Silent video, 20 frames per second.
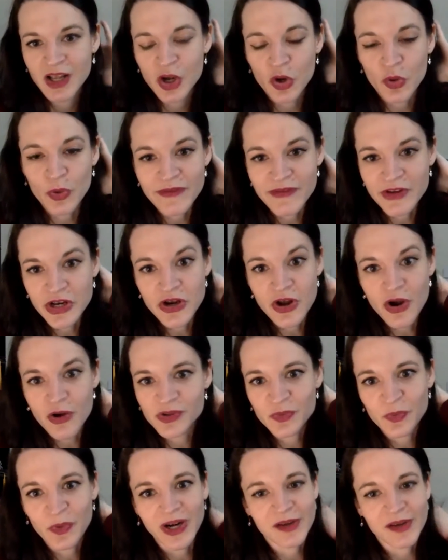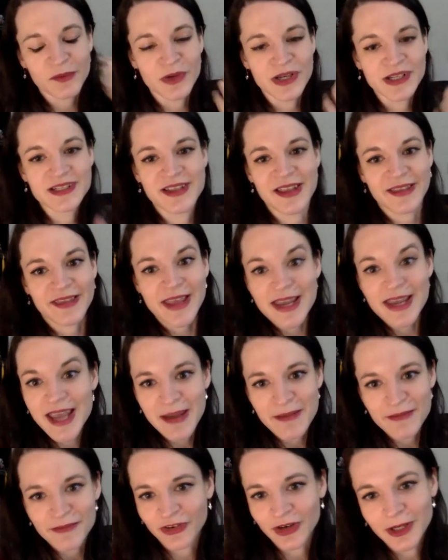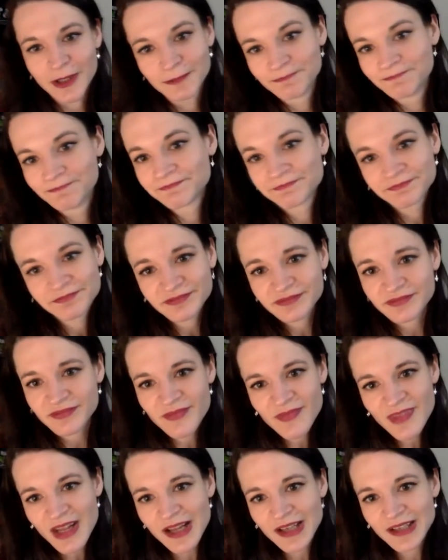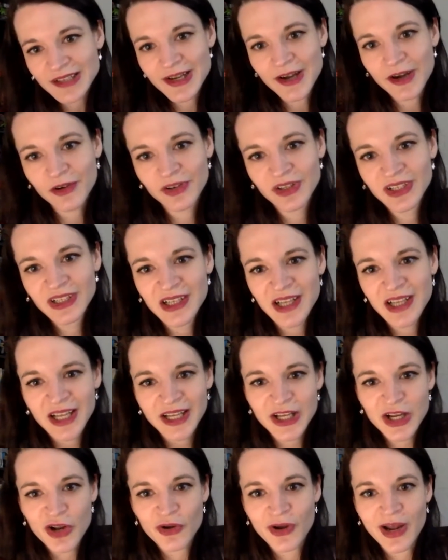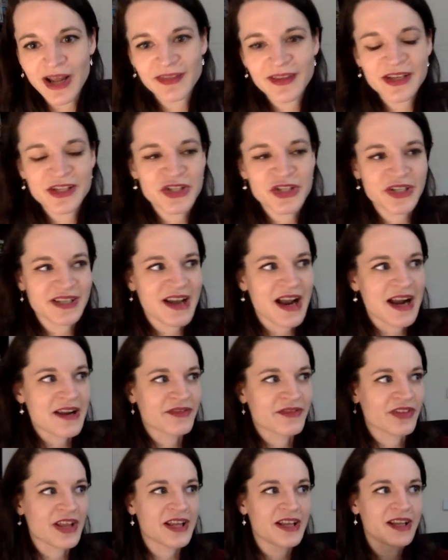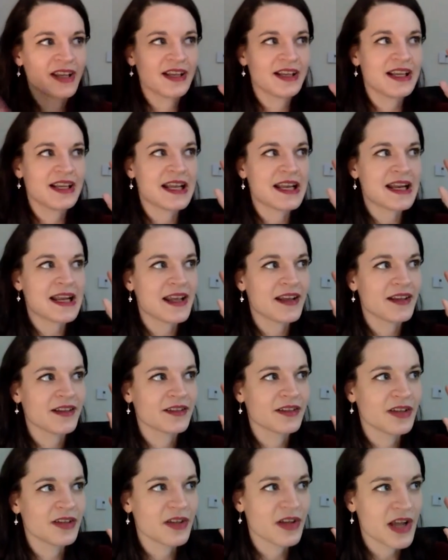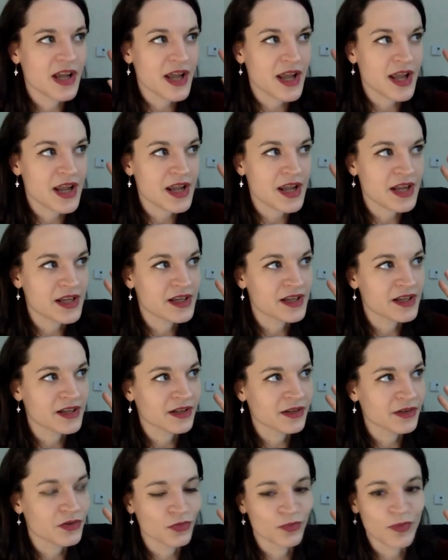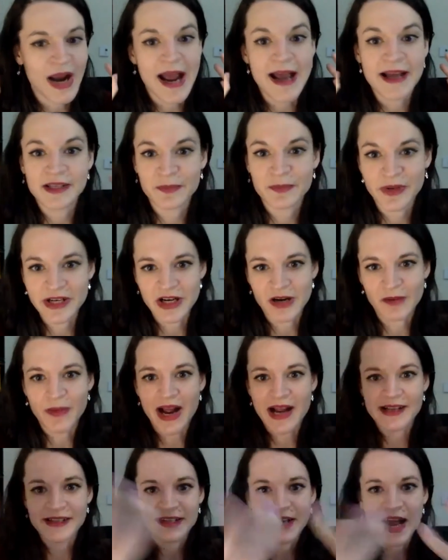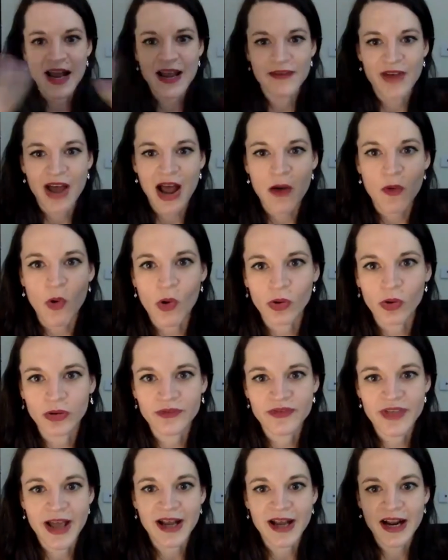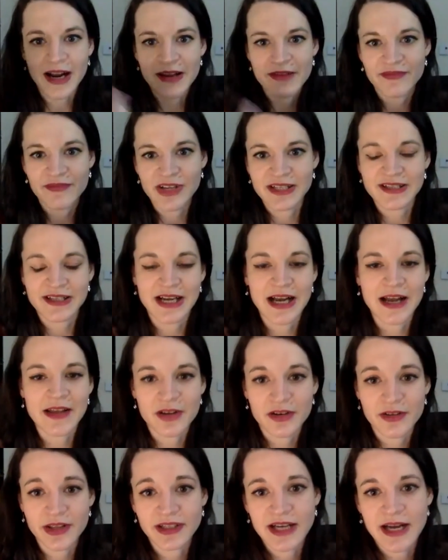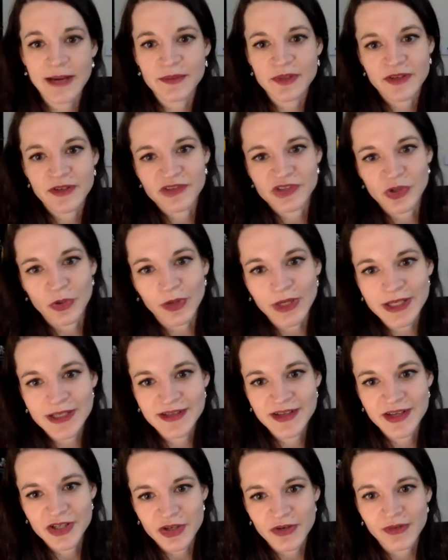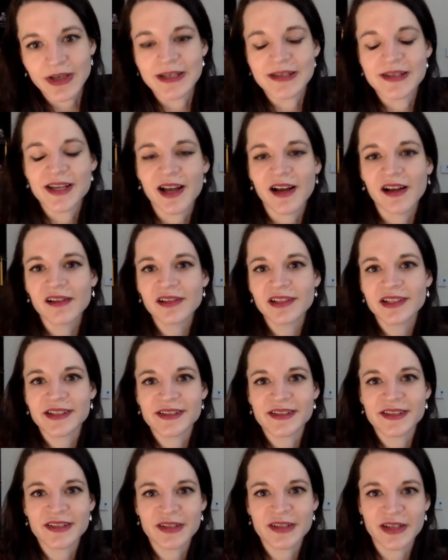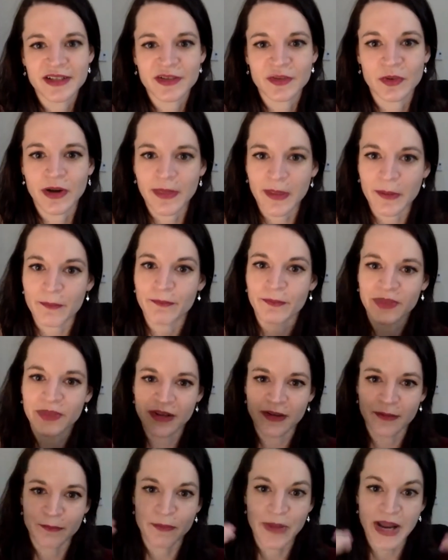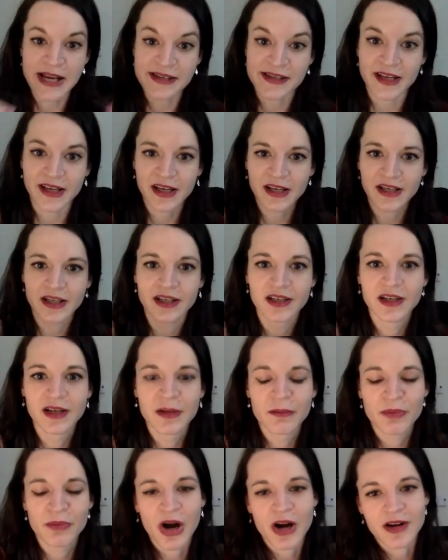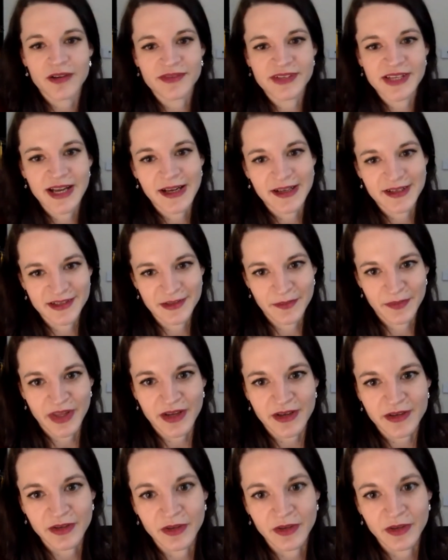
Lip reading: even knows what it was that they came from. So, I think just kind of like getting a grasp in your mind's eye of how all of that kind of fits together and the types of stories that you can tell is sort of the basic part of setting something in